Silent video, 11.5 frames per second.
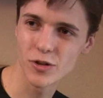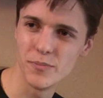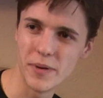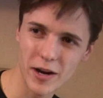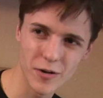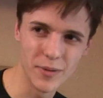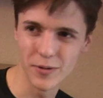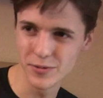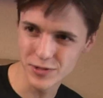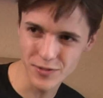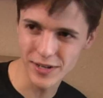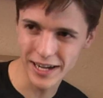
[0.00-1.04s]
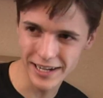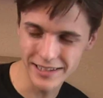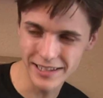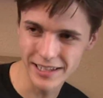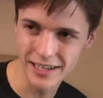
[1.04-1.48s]
sort of bare bones of an
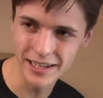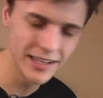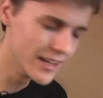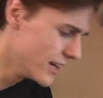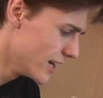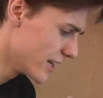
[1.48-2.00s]
idea.